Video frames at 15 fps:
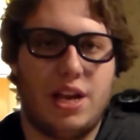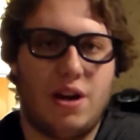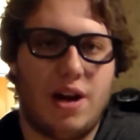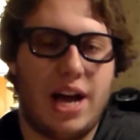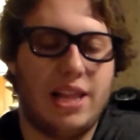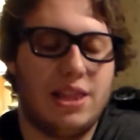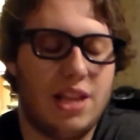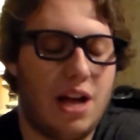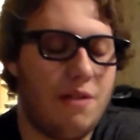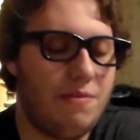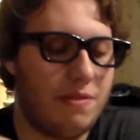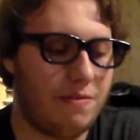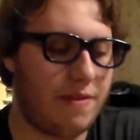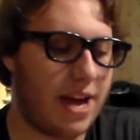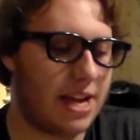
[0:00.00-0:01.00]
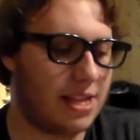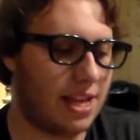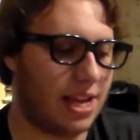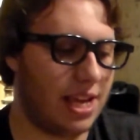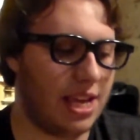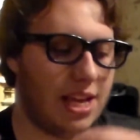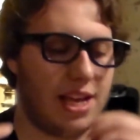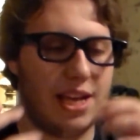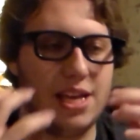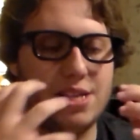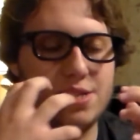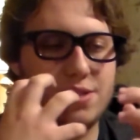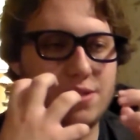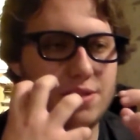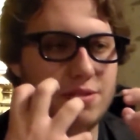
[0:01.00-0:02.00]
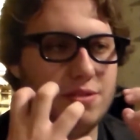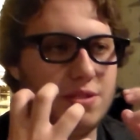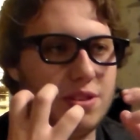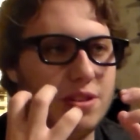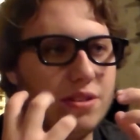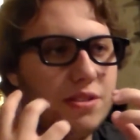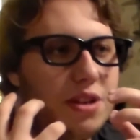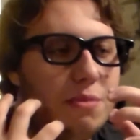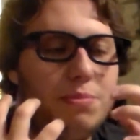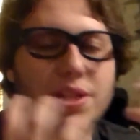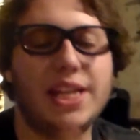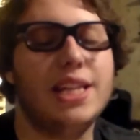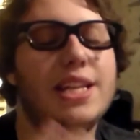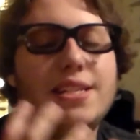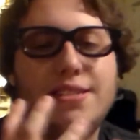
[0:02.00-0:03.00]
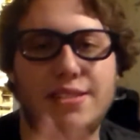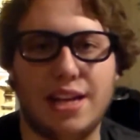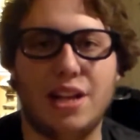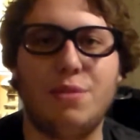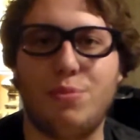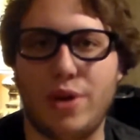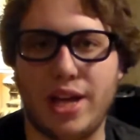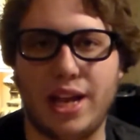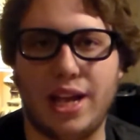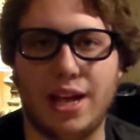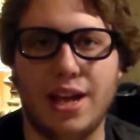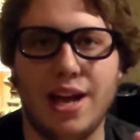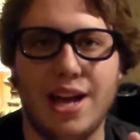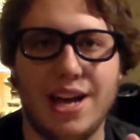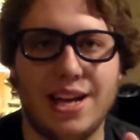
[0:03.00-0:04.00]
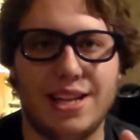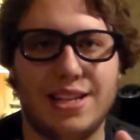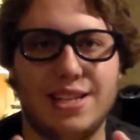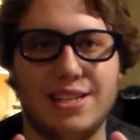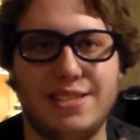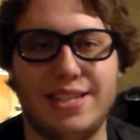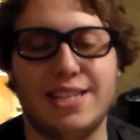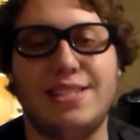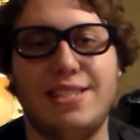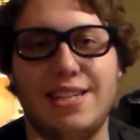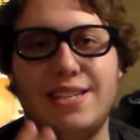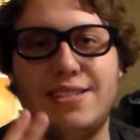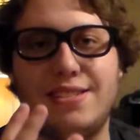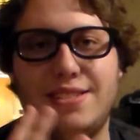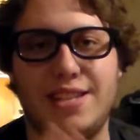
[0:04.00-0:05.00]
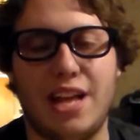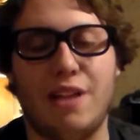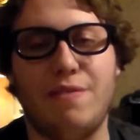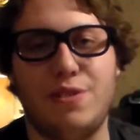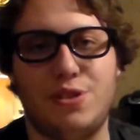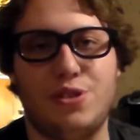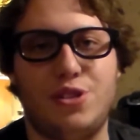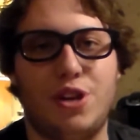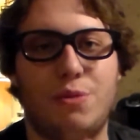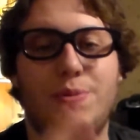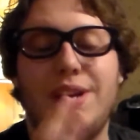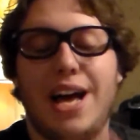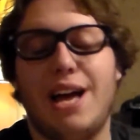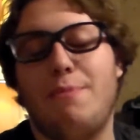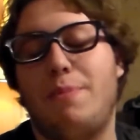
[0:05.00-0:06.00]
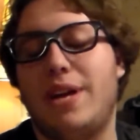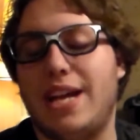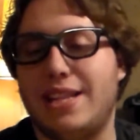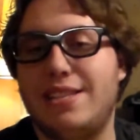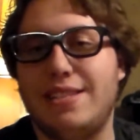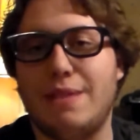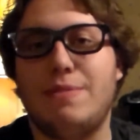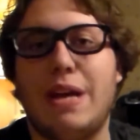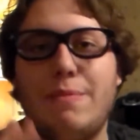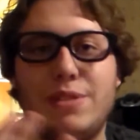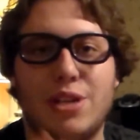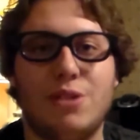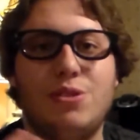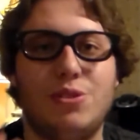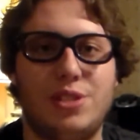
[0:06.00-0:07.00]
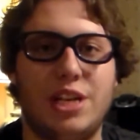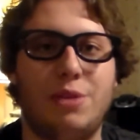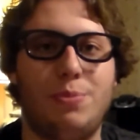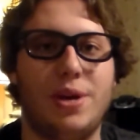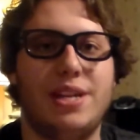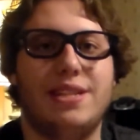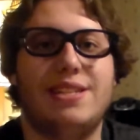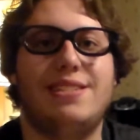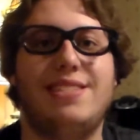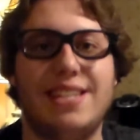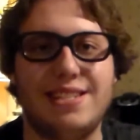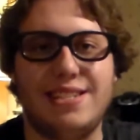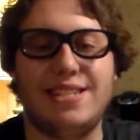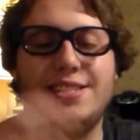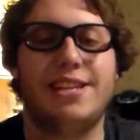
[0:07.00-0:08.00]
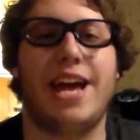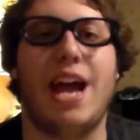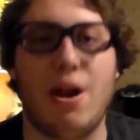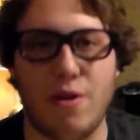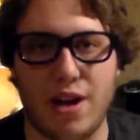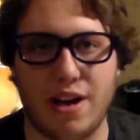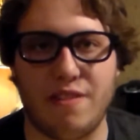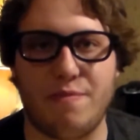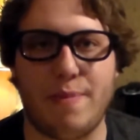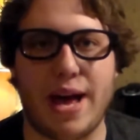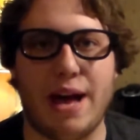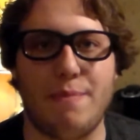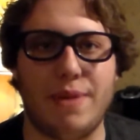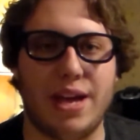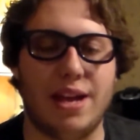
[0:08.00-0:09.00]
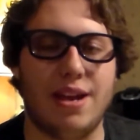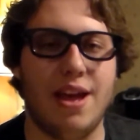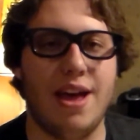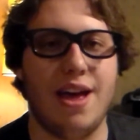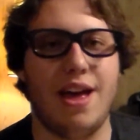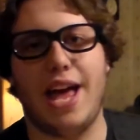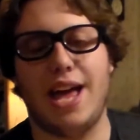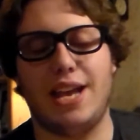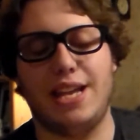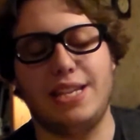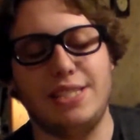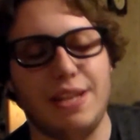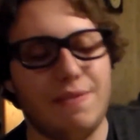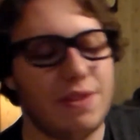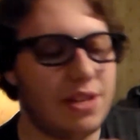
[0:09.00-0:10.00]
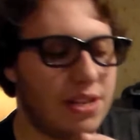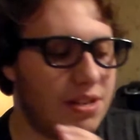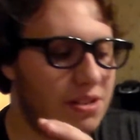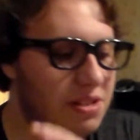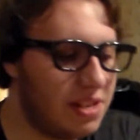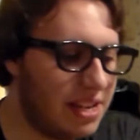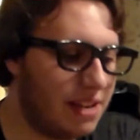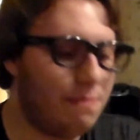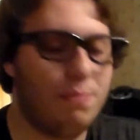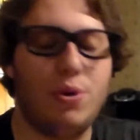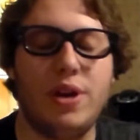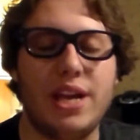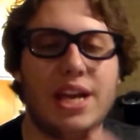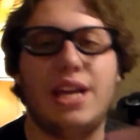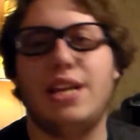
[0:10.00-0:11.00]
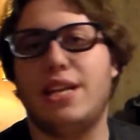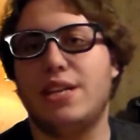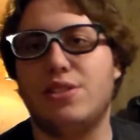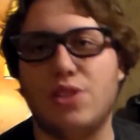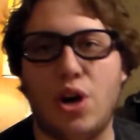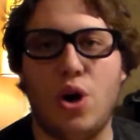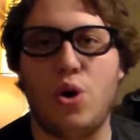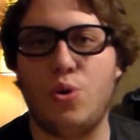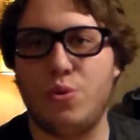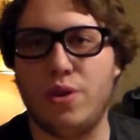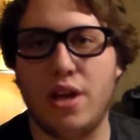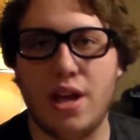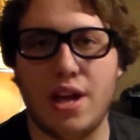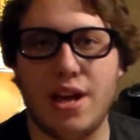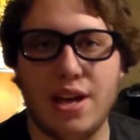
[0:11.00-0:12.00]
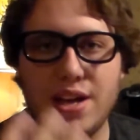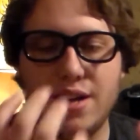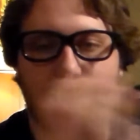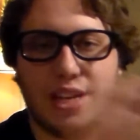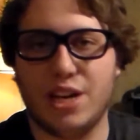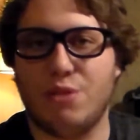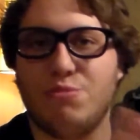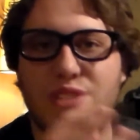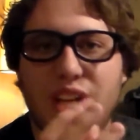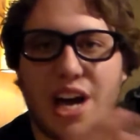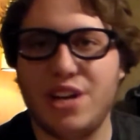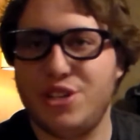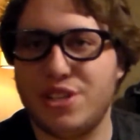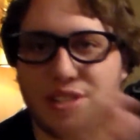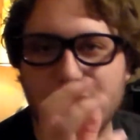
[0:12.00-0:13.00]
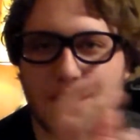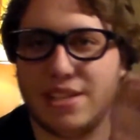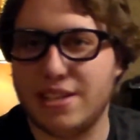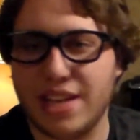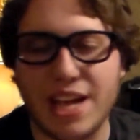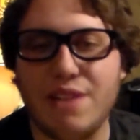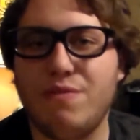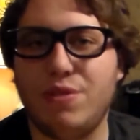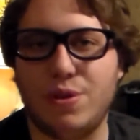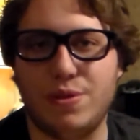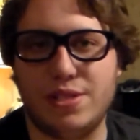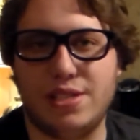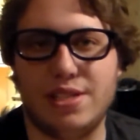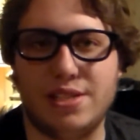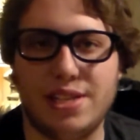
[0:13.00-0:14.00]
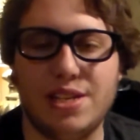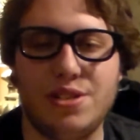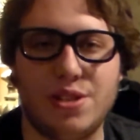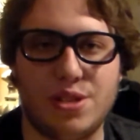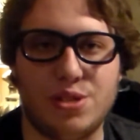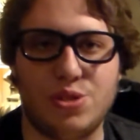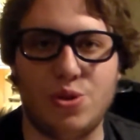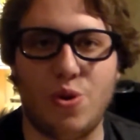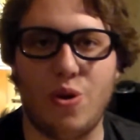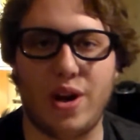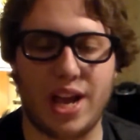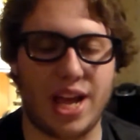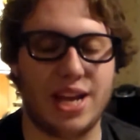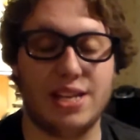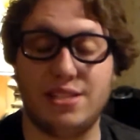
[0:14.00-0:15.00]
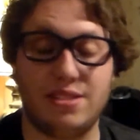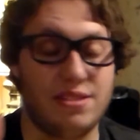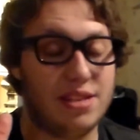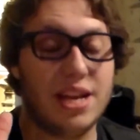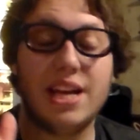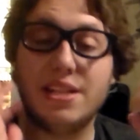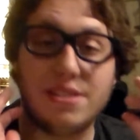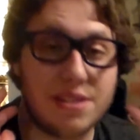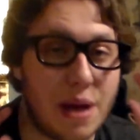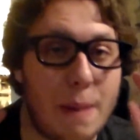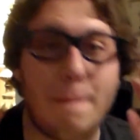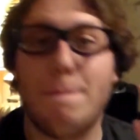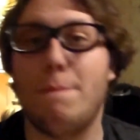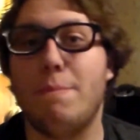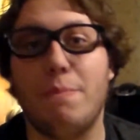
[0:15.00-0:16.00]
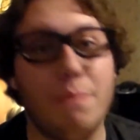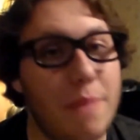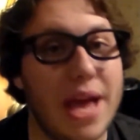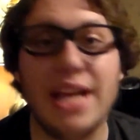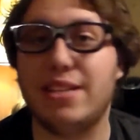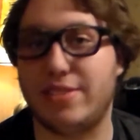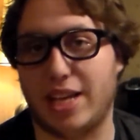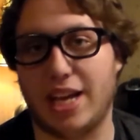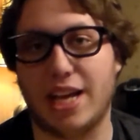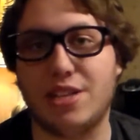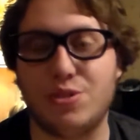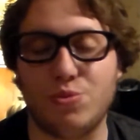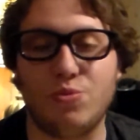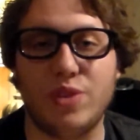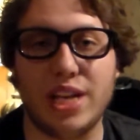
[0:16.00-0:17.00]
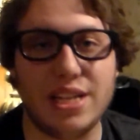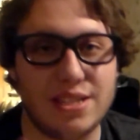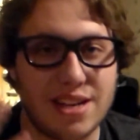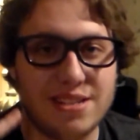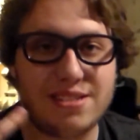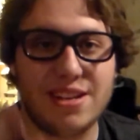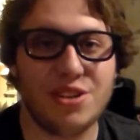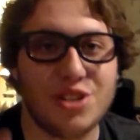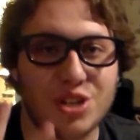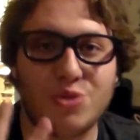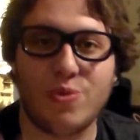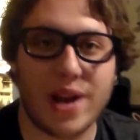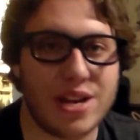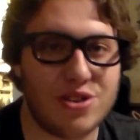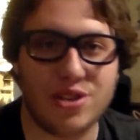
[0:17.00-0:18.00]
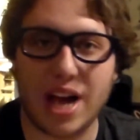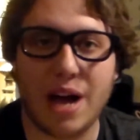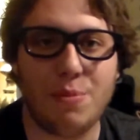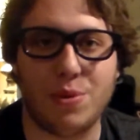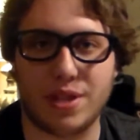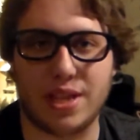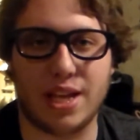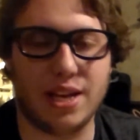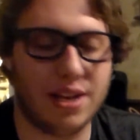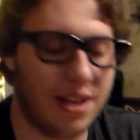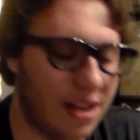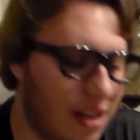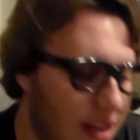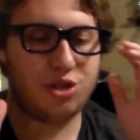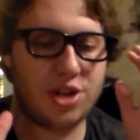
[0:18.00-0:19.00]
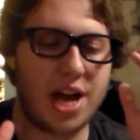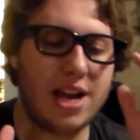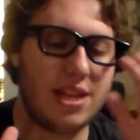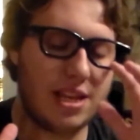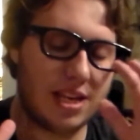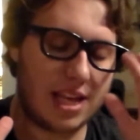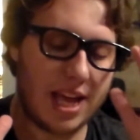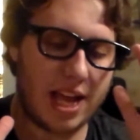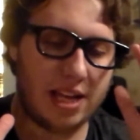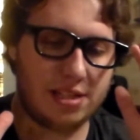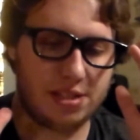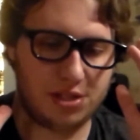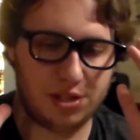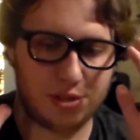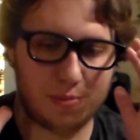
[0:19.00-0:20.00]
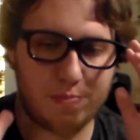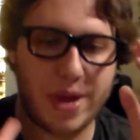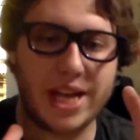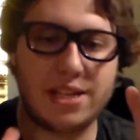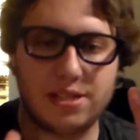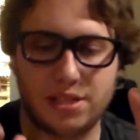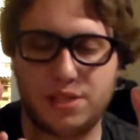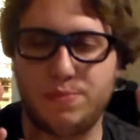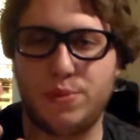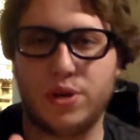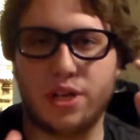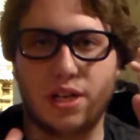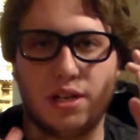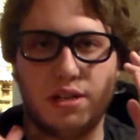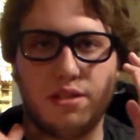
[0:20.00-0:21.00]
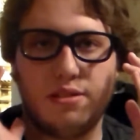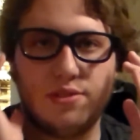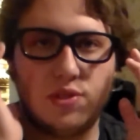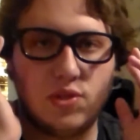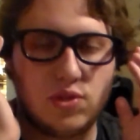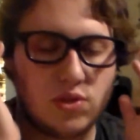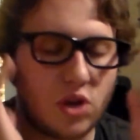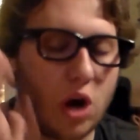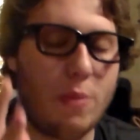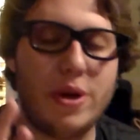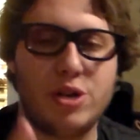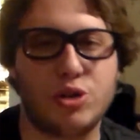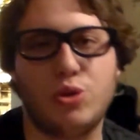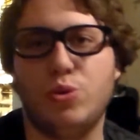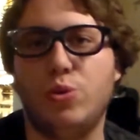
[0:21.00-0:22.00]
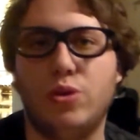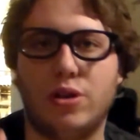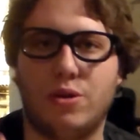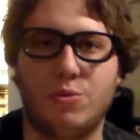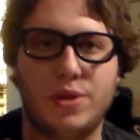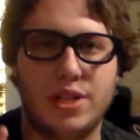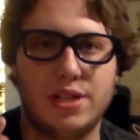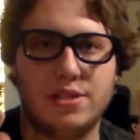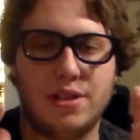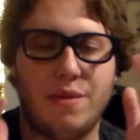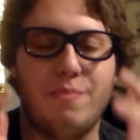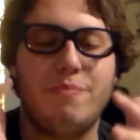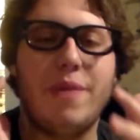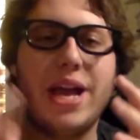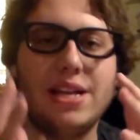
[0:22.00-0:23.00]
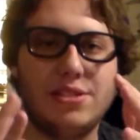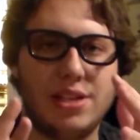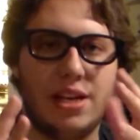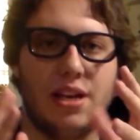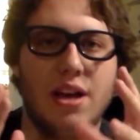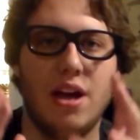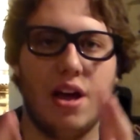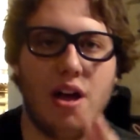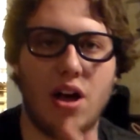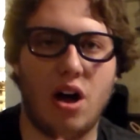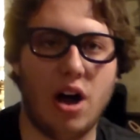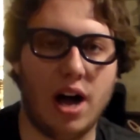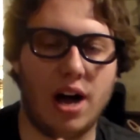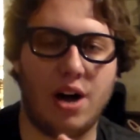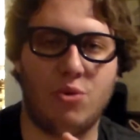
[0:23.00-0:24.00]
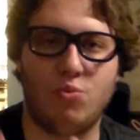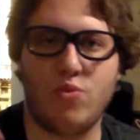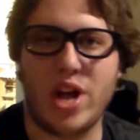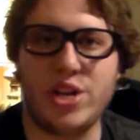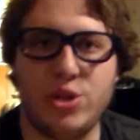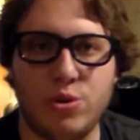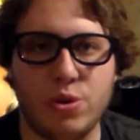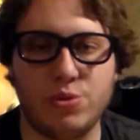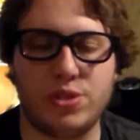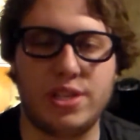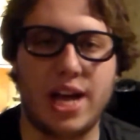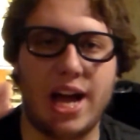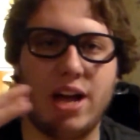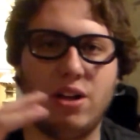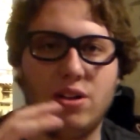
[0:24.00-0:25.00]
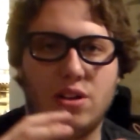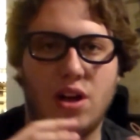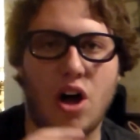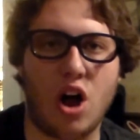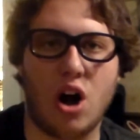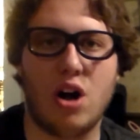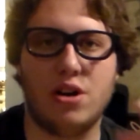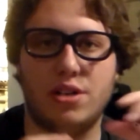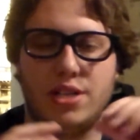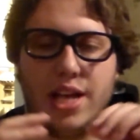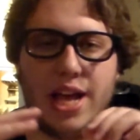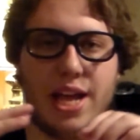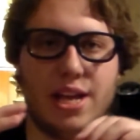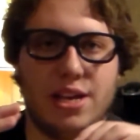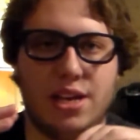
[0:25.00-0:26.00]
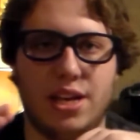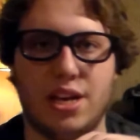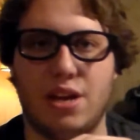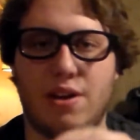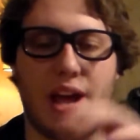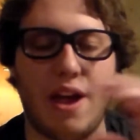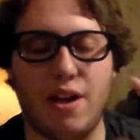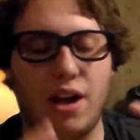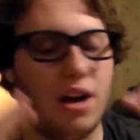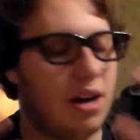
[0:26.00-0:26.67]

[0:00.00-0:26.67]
you know, I love the fact that he's completely celebrating the 60s television show, but at the same time he's also celebrating the 60s era of Batman, and he's even putting in his own, you know, touches and influences into the story, and it's amazing. He does such a great job with it. Jonathan Case just makes this book so much cooler with his amazing retro style art, and you know,